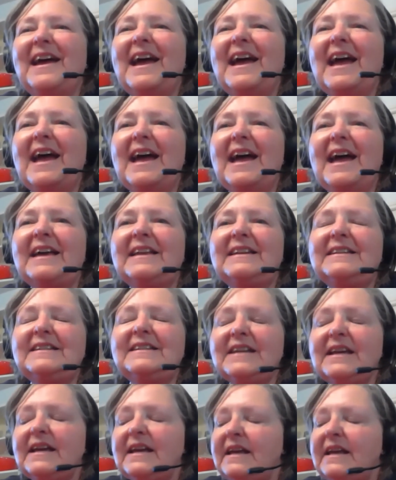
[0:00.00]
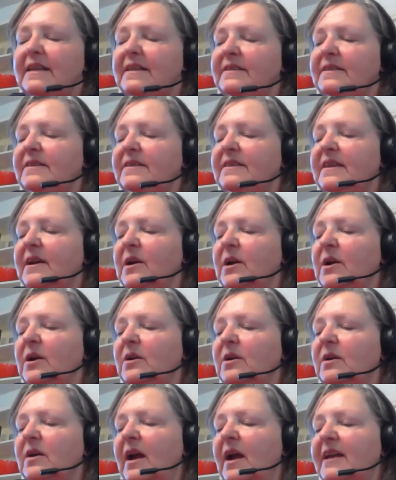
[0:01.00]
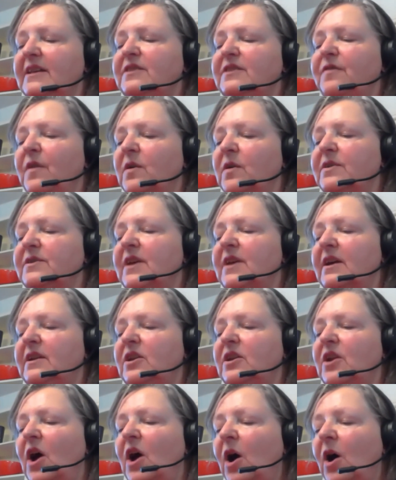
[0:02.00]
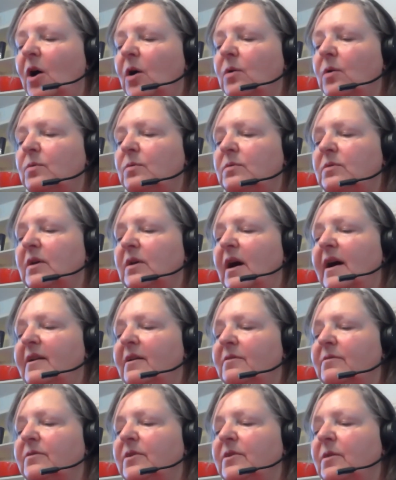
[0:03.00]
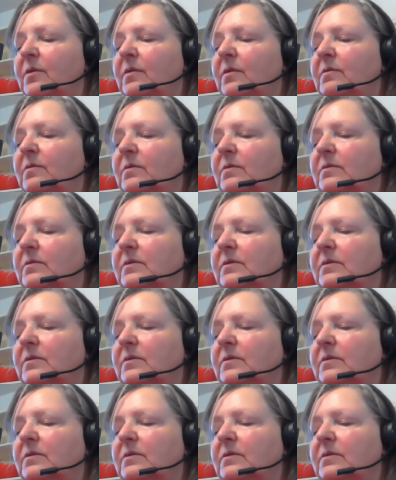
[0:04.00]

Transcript: And there, as far as I know, I don't know,